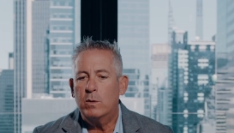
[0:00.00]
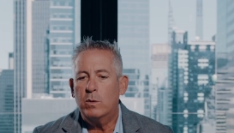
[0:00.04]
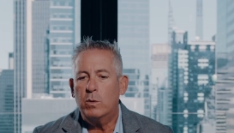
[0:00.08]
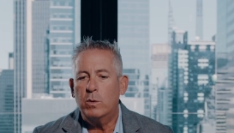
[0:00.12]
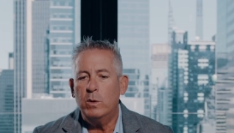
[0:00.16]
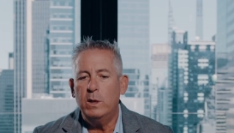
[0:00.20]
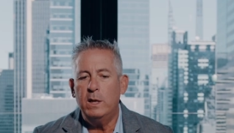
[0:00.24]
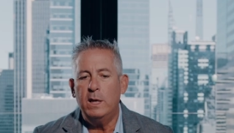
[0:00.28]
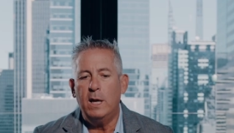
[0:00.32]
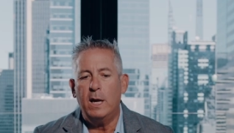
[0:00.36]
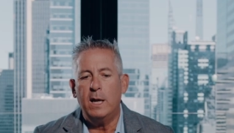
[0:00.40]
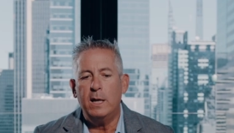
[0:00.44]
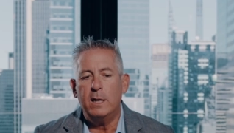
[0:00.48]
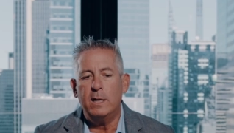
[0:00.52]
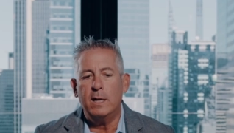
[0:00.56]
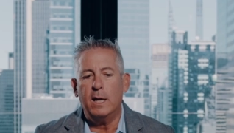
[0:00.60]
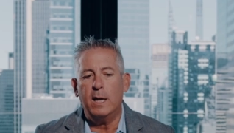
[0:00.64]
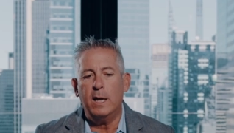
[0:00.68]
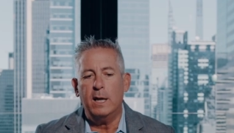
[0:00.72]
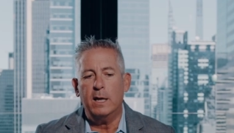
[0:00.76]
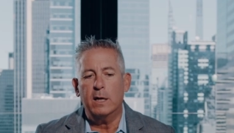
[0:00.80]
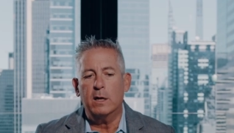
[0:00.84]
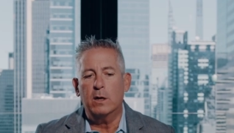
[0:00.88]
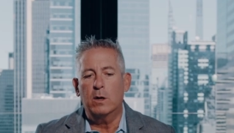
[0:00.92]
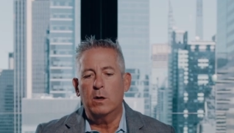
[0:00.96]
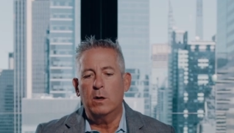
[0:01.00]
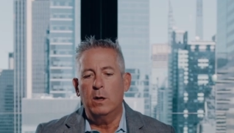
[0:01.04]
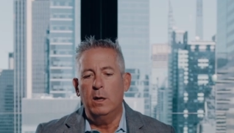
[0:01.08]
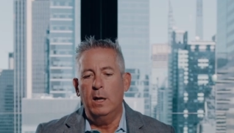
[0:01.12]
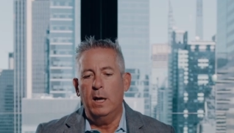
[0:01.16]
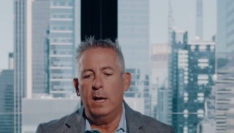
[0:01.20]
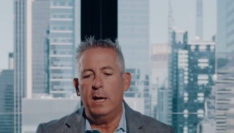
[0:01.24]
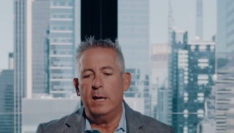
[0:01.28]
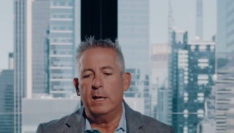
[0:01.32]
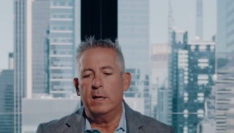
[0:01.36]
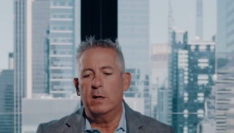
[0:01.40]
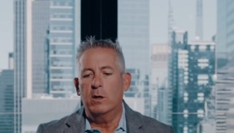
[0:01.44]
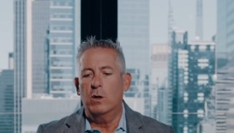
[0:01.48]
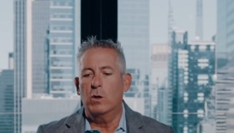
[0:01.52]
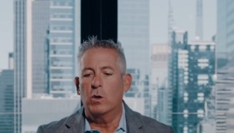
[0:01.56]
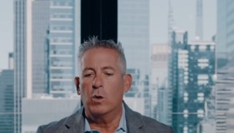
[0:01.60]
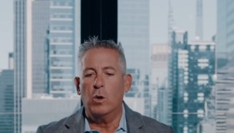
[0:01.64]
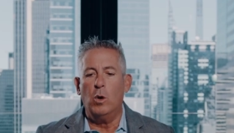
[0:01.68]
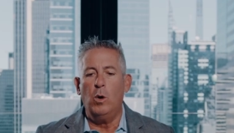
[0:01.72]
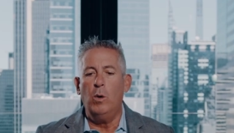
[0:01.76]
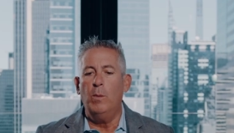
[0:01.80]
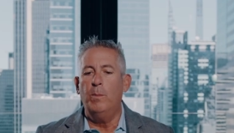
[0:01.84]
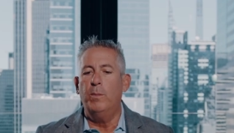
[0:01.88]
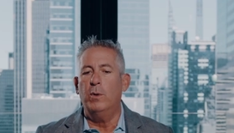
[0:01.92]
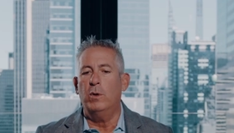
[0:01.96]
create a
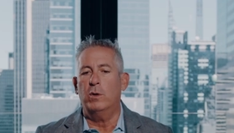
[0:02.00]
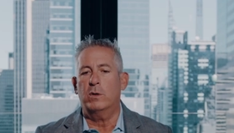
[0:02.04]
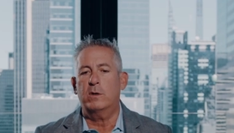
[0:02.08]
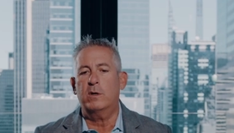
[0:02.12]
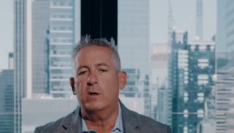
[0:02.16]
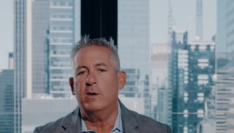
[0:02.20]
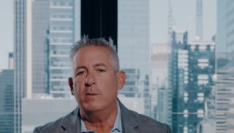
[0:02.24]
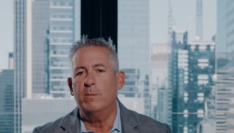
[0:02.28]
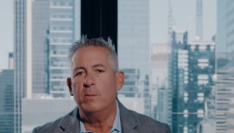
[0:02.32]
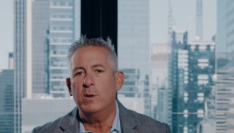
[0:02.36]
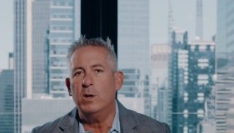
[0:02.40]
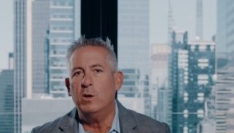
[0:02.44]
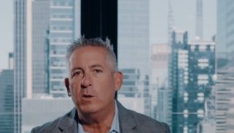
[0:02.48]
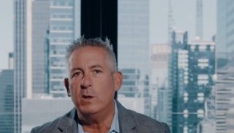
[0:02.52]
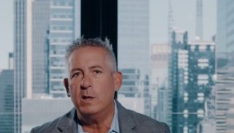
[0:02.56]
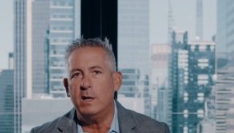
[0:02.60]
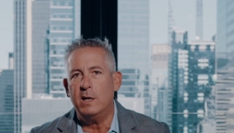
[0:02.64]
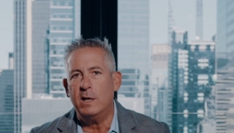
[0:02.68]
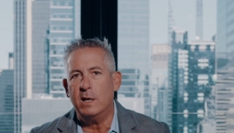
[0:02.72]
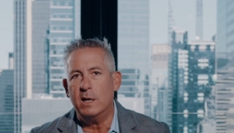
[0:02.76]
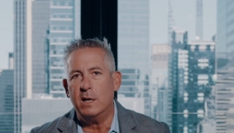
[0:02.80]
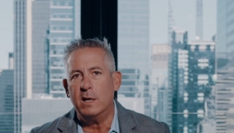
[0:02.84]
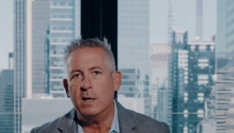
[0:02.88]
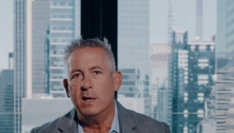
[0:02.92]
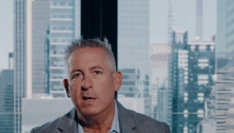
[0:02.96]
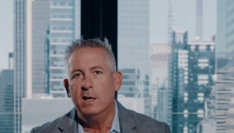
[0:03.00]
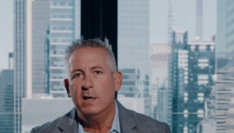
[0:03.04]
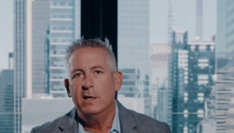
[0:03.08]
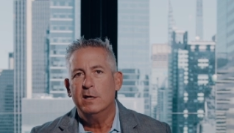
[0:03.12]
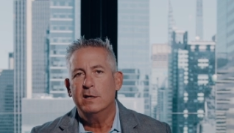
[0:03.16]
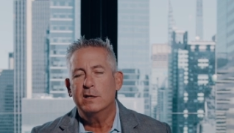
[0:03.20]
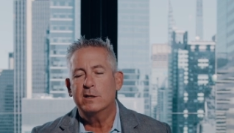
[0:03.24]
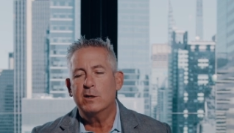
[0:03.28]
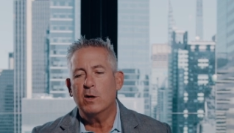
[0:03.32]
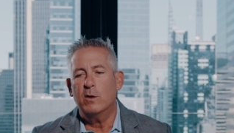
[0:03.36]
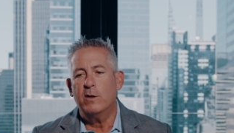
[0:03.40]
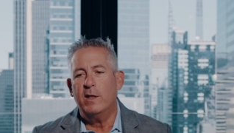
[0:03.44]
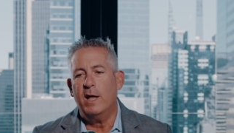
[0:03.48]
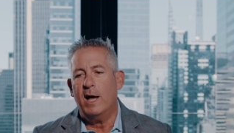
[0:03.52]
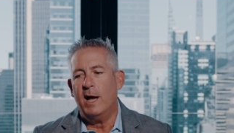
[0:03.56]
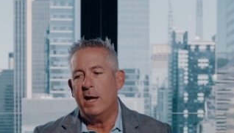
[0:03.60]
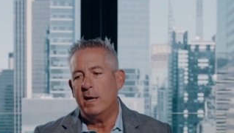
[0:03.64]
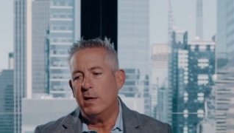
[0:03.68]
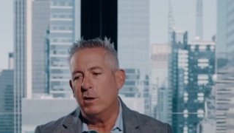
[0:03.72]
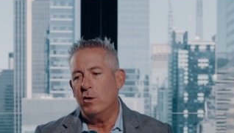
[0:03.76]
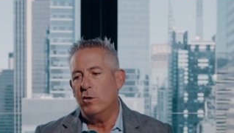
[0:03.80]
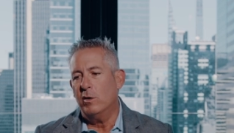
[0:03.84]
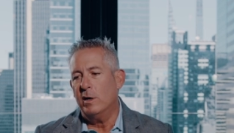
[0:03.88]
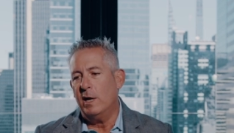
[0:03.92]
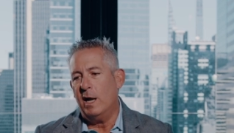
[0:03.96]
global community so
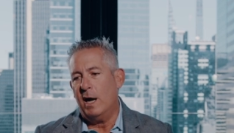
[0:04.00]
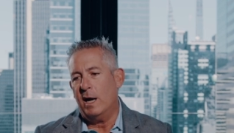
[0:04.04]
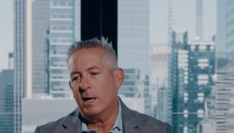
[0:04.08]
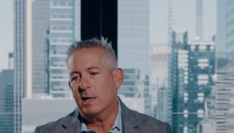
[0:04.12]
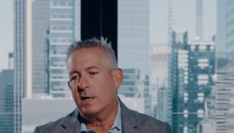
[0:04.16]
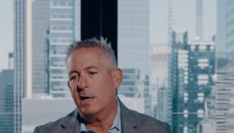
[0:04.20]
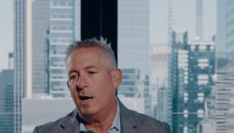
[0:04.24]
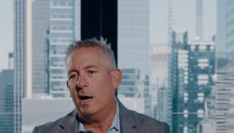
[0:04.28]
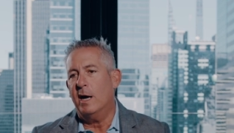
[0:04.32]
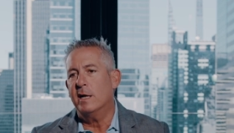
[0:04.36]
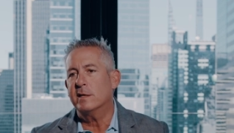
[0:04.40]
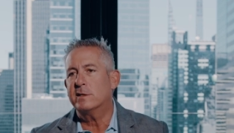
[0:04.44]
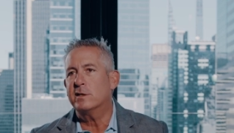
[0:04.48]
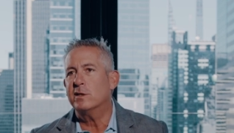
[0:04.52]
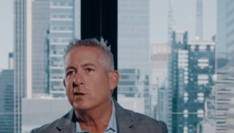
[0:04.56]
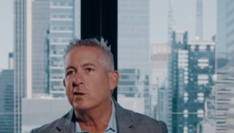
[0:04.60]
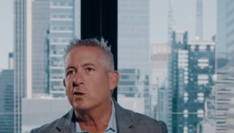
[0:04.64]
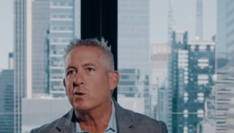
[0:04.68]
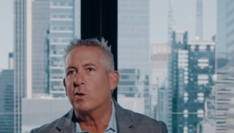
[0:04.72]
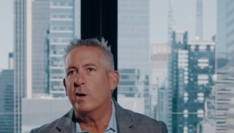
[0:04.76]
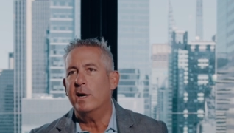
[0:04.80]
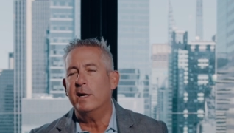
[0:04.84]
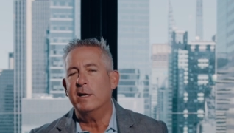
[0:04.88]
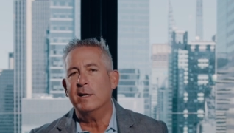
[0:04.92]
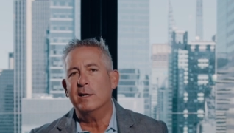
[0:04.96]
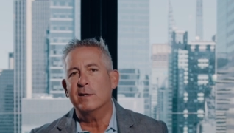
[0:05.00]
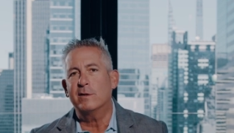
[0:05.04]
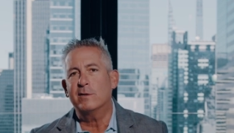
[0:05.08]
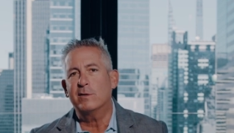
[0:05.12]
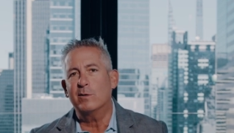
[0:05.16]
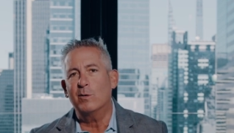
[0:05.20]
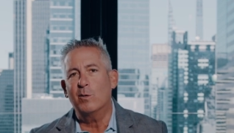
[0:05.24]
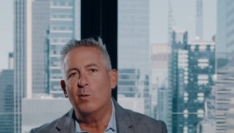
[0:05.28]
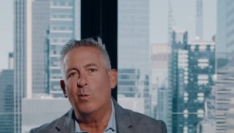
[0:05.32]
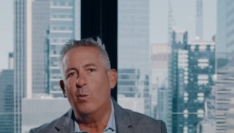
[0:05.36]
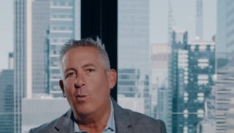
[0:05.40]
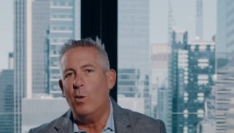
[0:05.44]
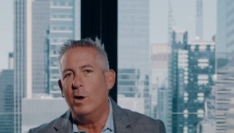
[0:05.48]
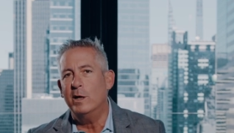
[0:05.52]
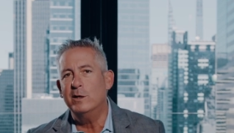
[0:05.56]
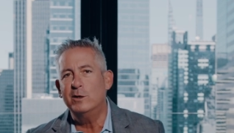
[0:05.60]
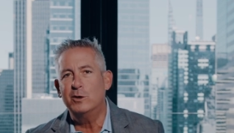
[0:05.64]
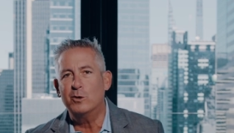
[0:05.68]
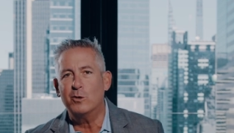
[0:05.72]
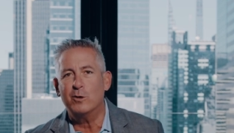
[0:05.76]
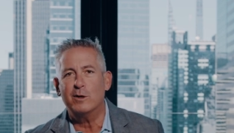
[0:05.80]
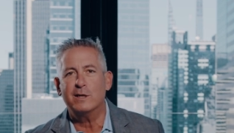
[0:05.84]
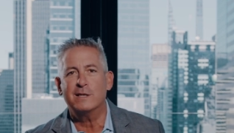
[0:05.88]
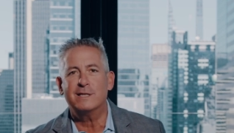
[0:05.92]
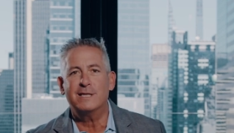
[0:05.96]
that you're not concentrated to one
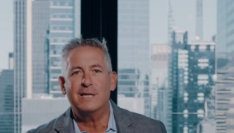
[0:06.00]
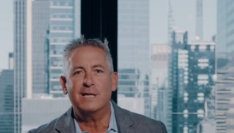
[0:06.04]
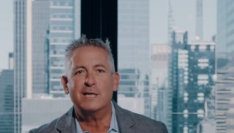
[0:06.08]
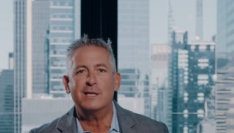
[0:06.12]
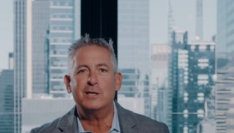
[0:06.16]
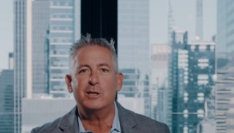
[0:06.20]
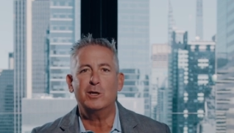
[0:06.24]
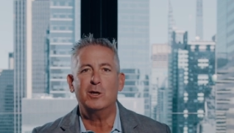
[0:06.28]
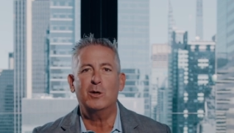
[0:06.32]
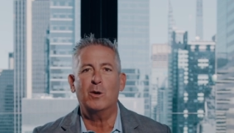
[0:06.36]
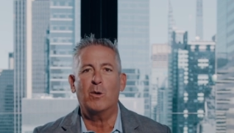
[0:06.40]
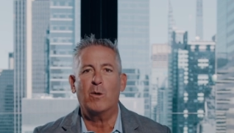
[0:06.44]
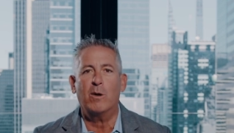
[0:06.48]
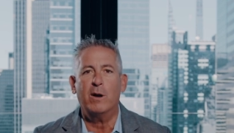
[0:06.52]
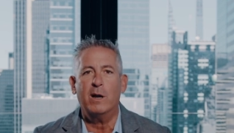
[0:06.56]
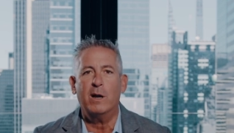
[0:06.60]
jurisdiction or